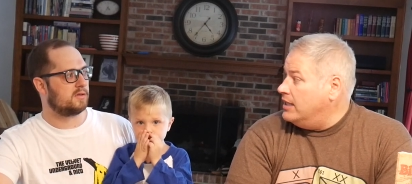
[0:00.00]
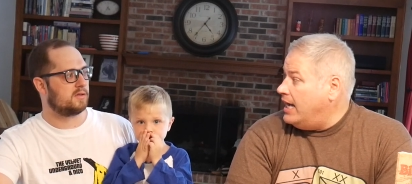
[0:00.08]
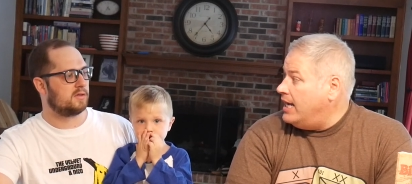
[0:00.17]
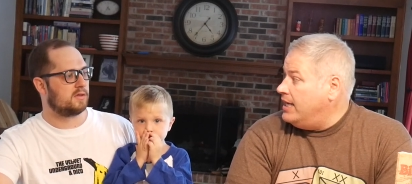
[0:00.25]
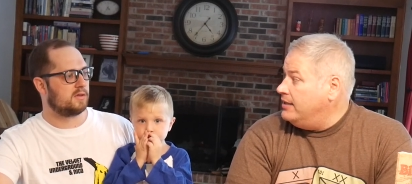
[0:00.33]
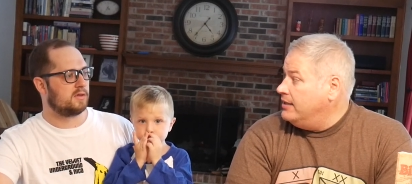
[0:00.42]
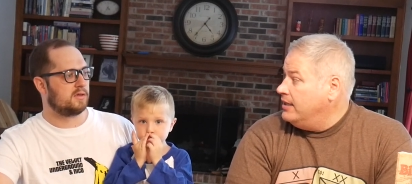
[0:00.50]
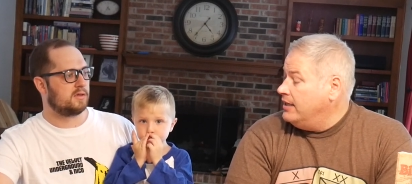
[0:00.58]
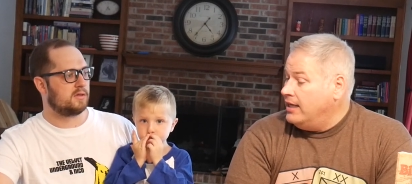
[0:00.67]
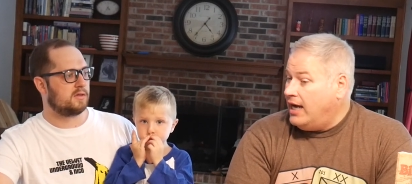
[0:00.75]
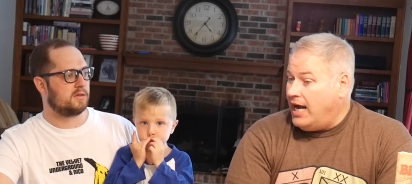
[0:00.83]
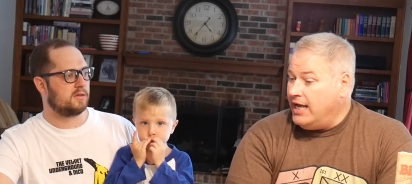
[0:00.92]
Speaker 1: I
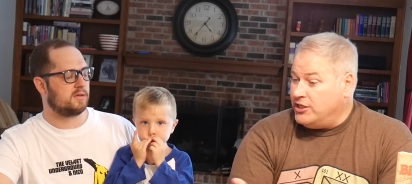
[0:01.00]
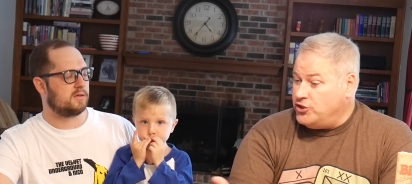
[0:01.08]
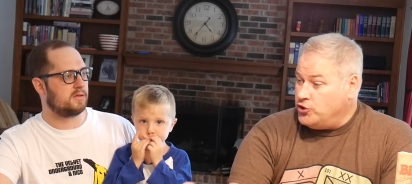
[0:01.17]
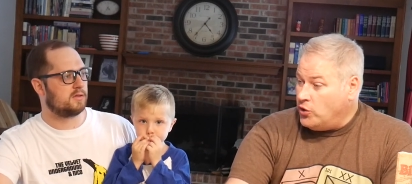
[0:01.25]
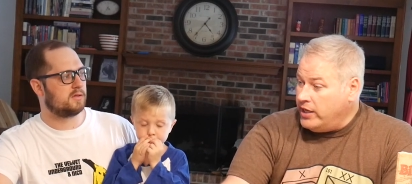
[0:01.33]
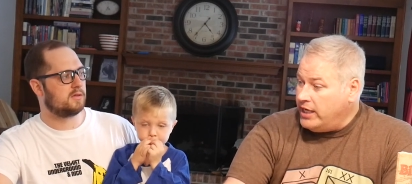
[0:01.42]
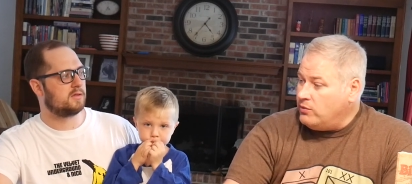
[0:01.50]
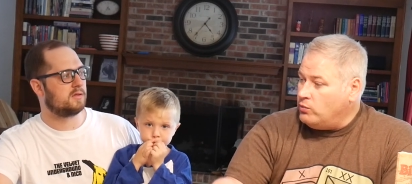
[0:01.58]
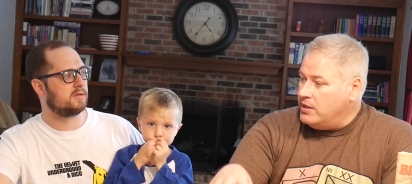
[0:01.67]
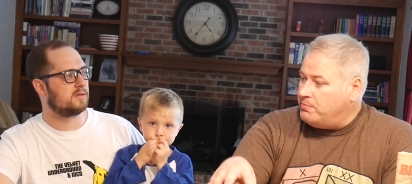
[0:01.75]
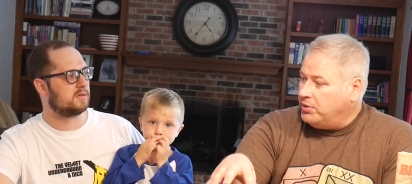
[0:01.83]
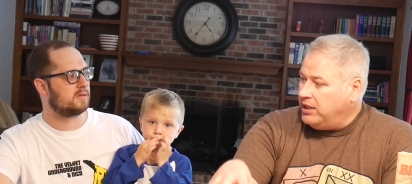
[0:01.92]
I enjoyed it.
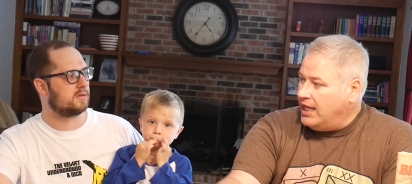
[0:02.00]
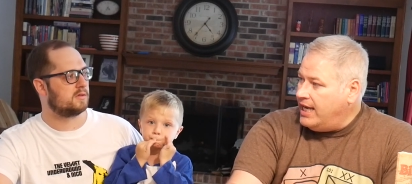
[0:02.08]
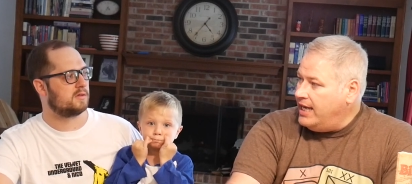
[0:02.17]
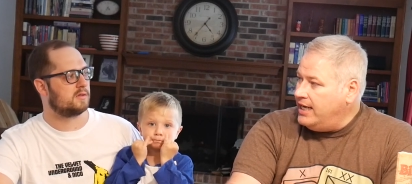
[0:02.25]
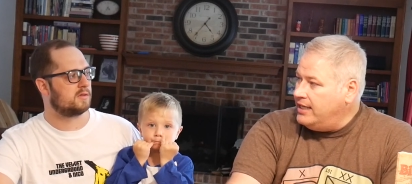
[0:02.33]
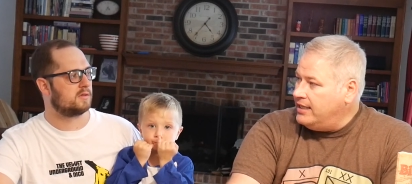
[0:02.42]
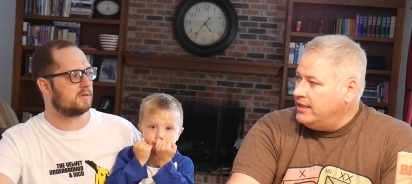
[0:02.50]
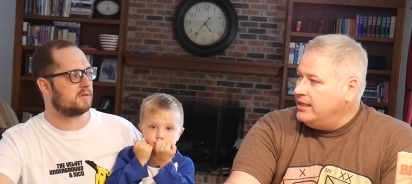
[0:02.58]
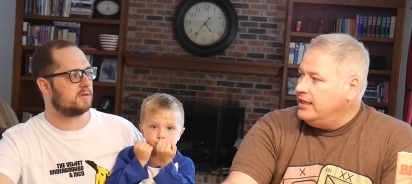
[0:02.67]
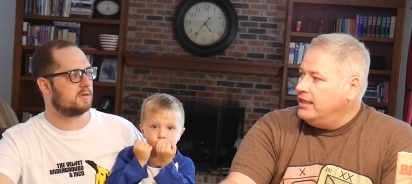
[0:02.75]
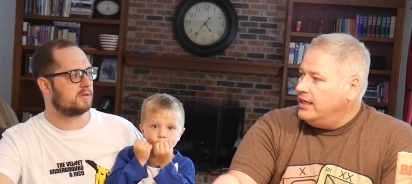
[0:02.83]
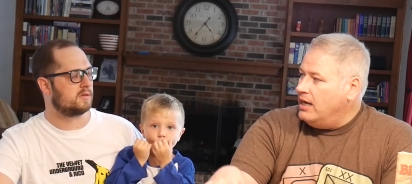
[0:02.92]
We played
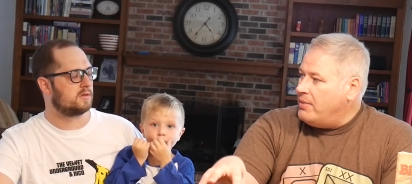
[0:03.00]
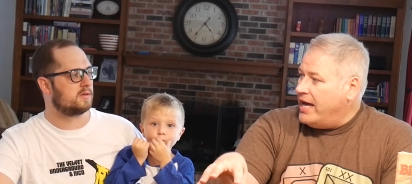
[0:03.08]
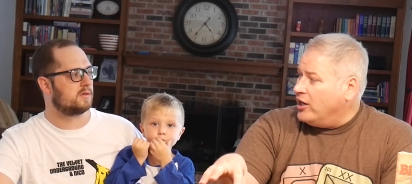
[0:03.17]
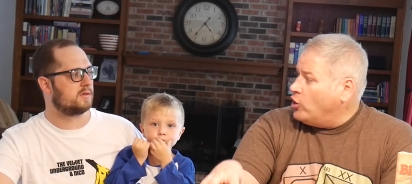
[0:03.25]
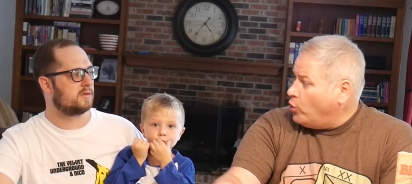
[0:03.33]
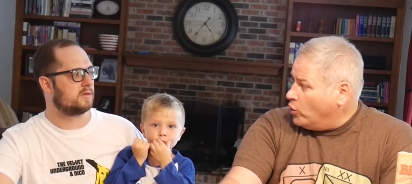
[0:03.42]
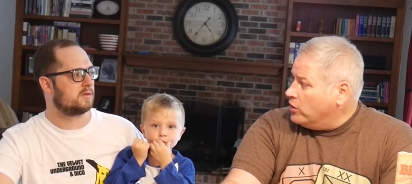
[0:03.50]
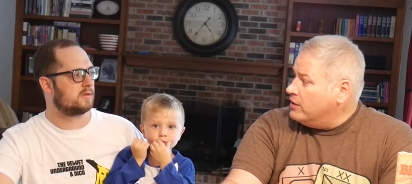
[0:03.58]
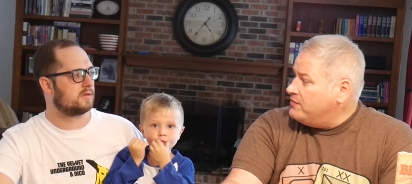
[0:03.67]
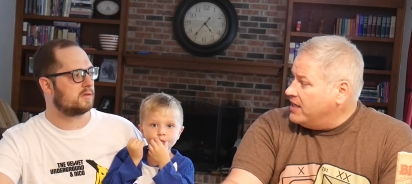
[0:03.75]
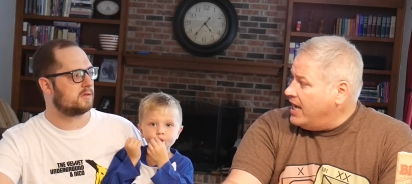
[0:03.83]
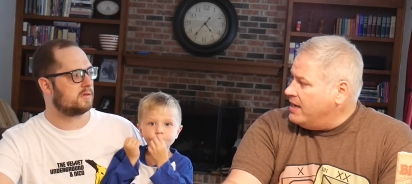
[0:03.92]
about a quarter
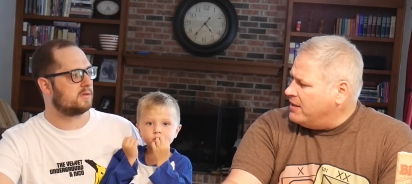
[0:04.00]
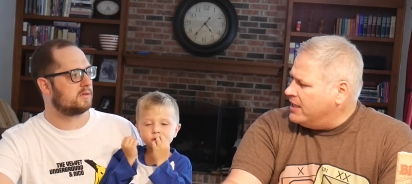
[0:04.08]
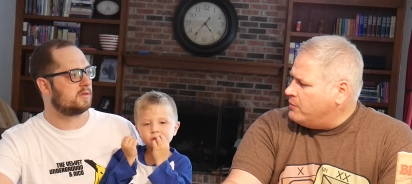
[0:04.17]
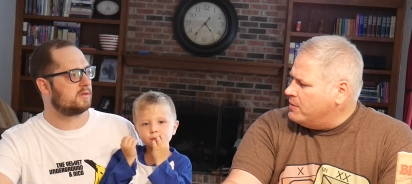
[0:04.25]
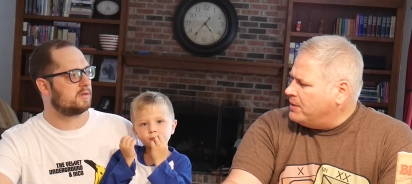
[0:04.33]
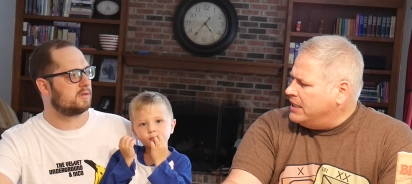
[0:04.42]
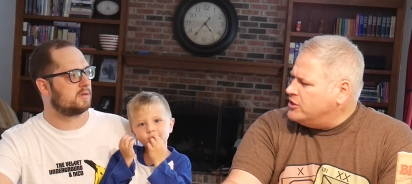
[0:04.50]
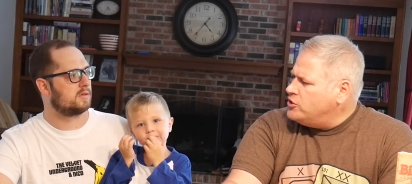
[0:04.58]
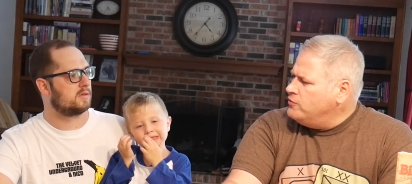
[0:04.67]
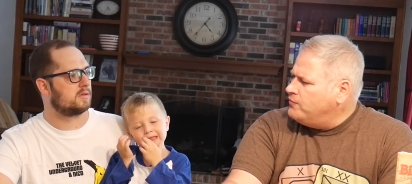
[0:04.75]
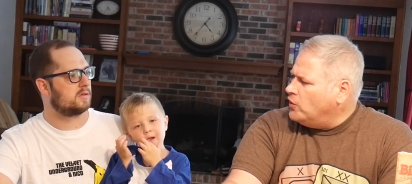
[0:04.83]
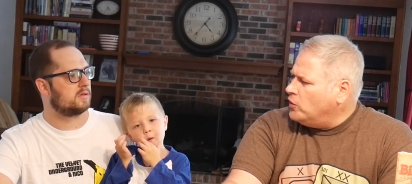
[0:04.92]
of the game. I think we played
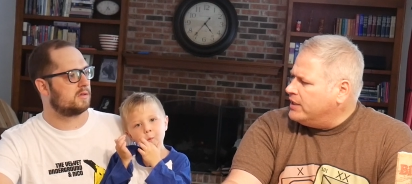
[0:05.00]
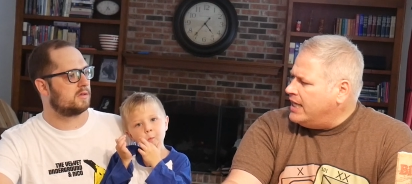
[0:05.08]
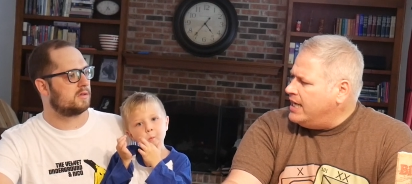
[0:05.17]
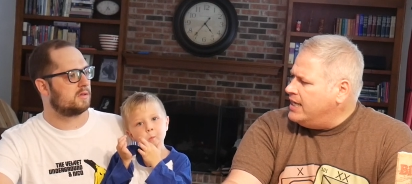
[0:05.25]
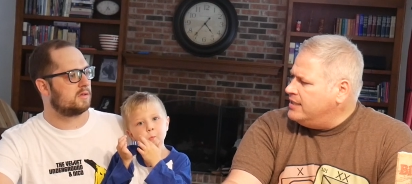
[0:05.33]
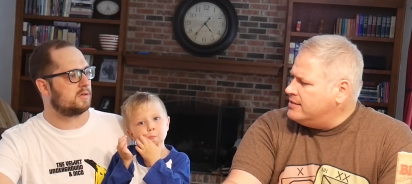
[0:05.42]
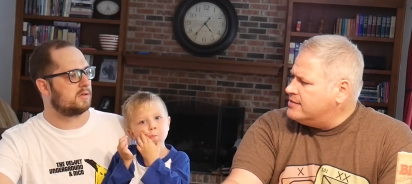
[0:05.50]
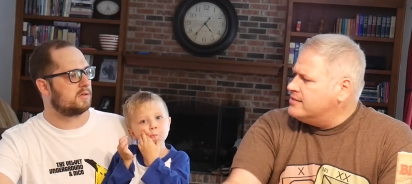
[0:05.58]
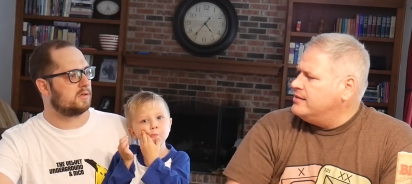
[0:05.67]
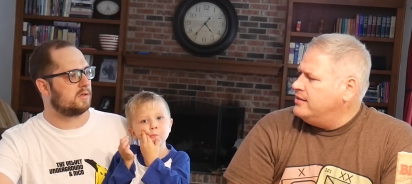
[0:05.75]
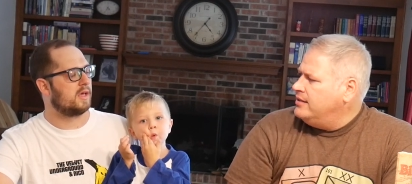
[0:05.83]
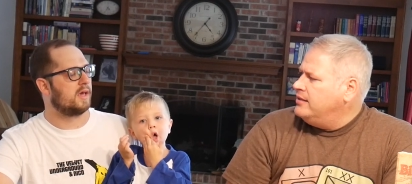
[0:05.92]
two full
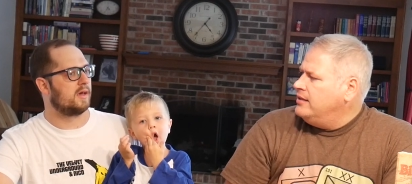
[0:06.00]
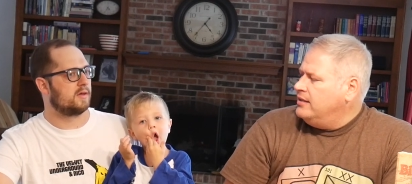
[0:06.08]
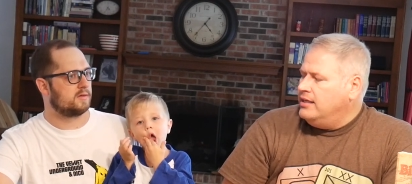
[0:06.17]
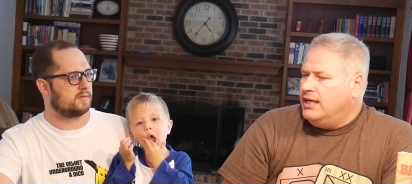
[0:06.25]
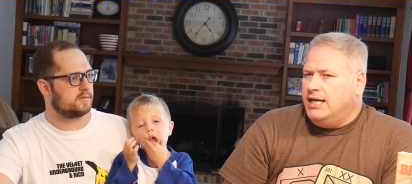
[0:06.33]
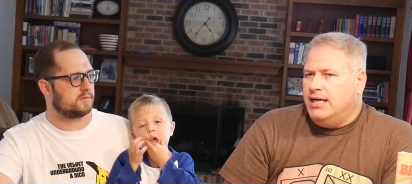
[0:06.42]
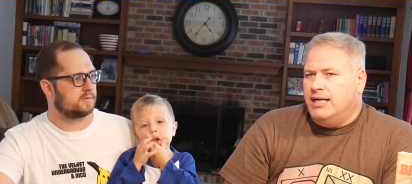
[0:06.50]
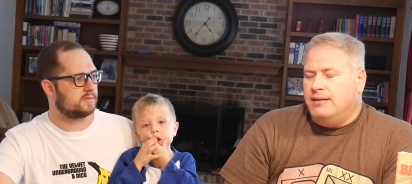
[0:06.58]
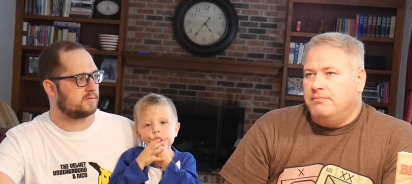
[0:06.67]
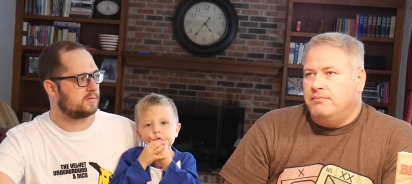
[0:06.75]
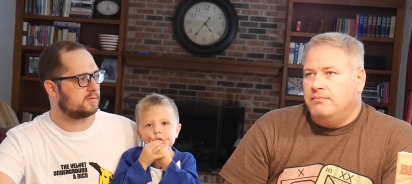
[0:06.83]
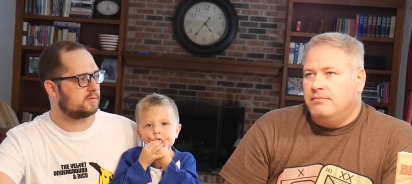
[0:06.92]
days. Yeah.
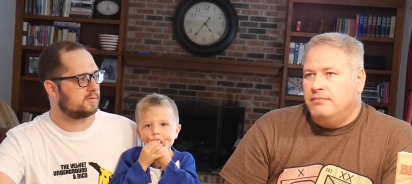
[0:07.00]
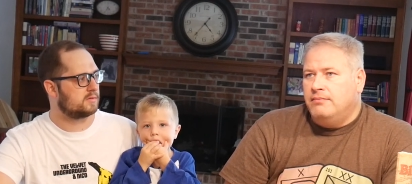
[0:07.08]
Um,